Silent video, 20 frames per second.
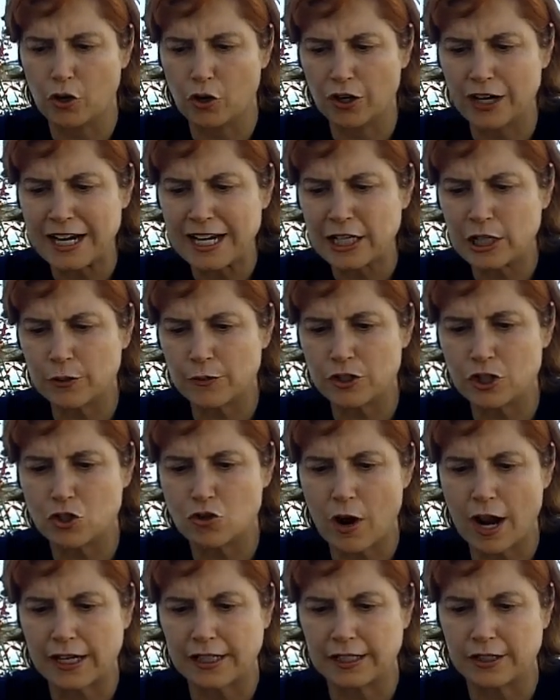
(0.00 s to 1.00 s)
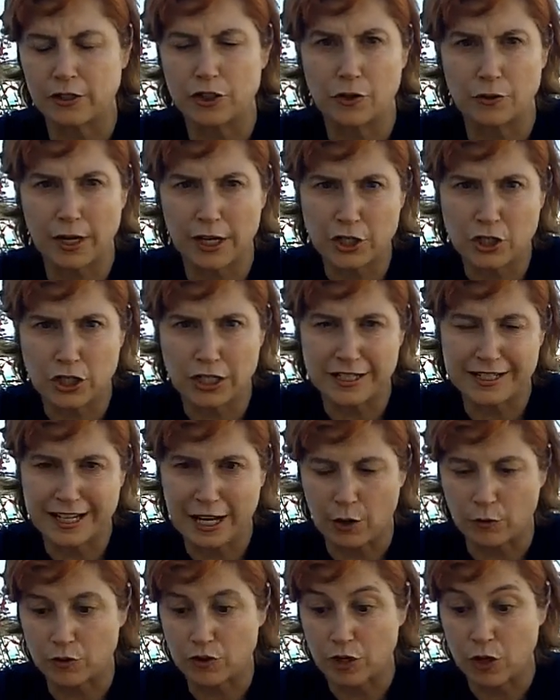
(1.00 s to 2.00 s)
Your anchor is dragging and your engine
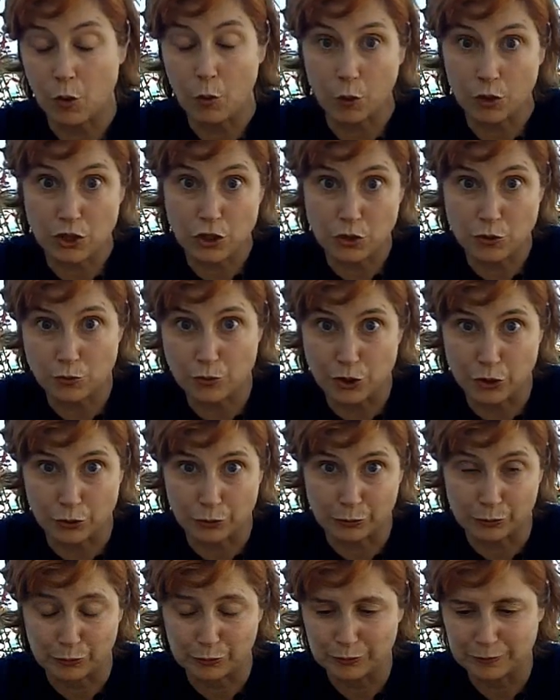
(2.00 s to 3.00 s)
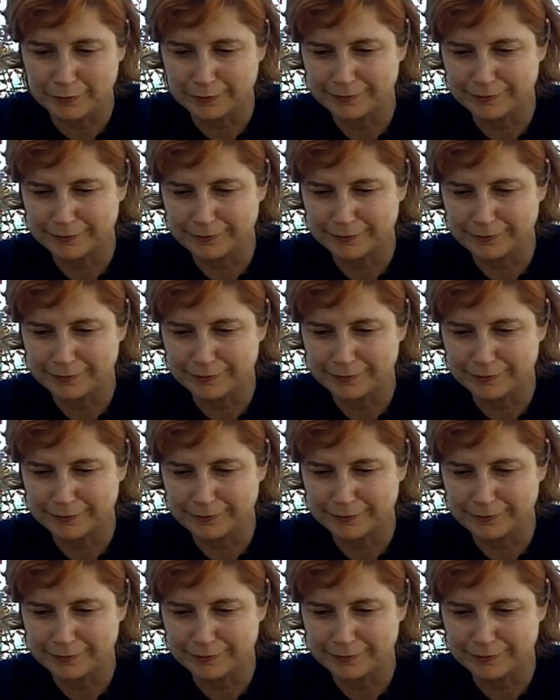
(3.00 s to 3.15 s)
is out. What do you do?